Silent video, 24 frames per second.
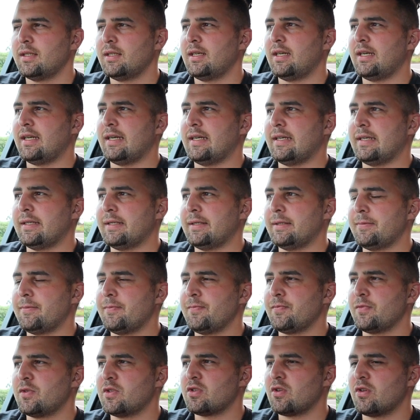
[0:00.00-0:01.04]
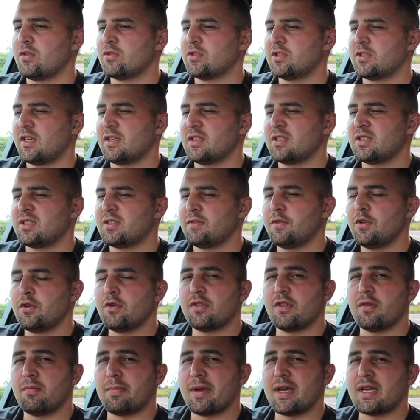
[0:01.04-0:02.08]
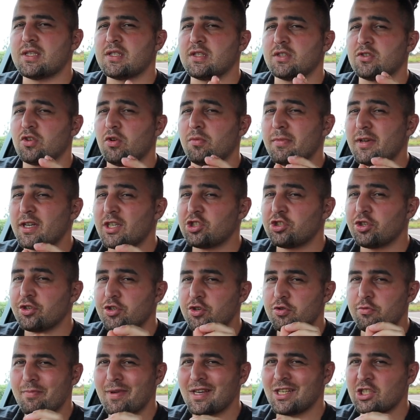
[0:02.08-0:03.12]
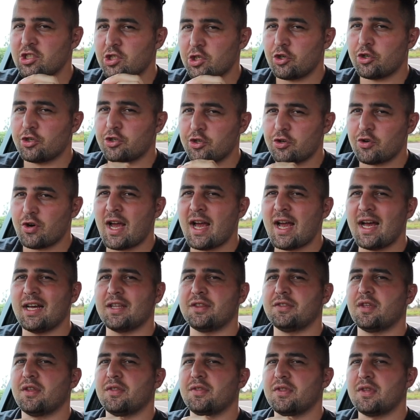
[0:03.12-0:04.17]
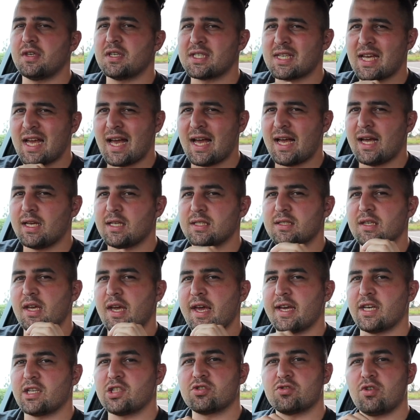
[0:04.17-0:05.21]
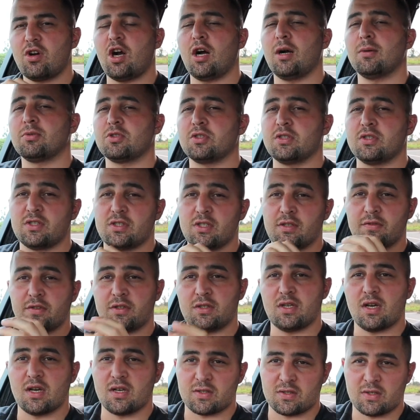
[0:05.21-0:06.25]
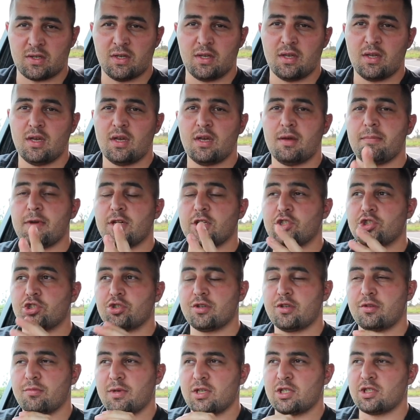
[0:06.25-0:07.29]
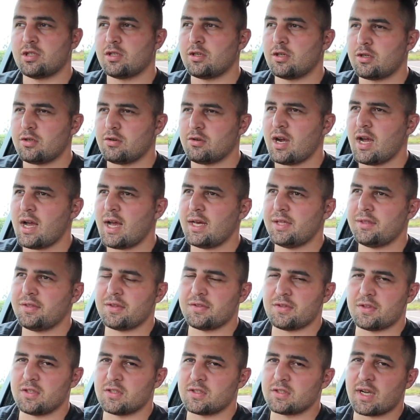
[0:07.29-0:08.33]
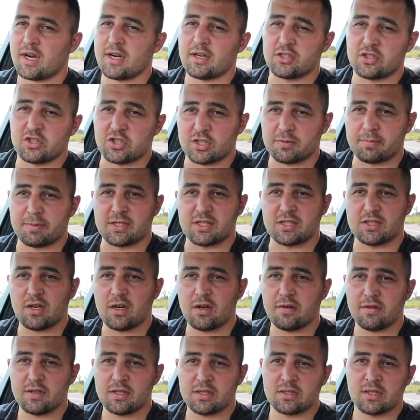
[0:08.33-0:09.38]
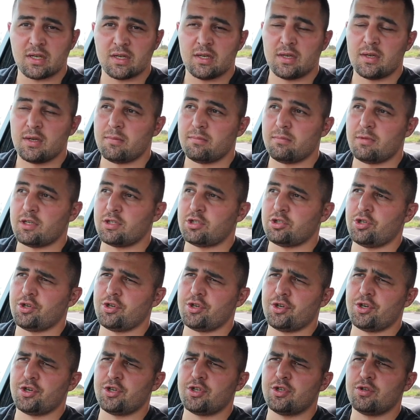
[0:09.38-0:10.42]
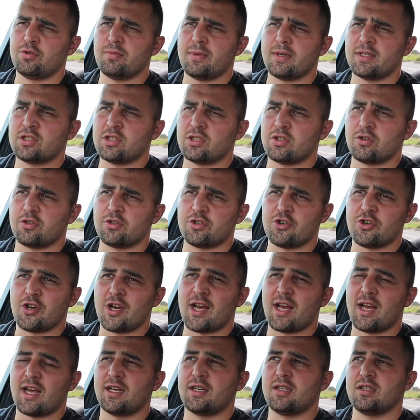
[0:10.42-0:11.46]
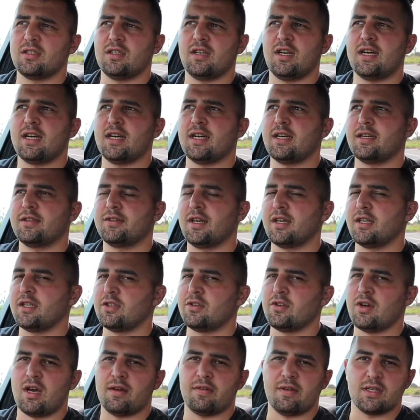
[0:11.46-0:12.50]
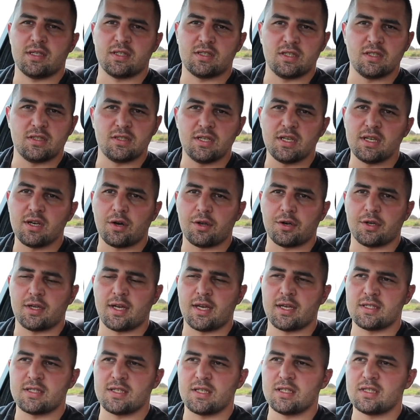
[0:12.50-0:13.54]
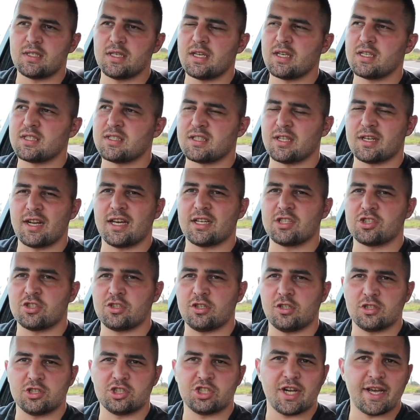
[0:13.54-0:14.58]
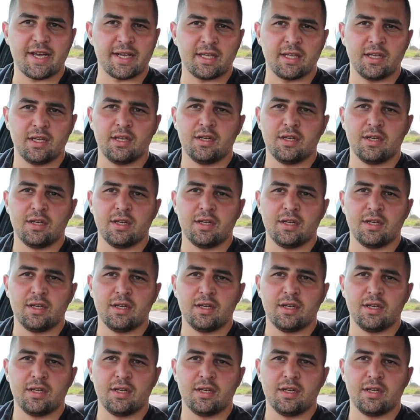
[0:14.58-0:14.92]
And so there's few of them basic. So make sure you mention on your ad that this has extra options. If it does, make sure you mention in your ad that this car has just been serviced. Make sure you mention on your ad that you have NCT on it. NCT is the national check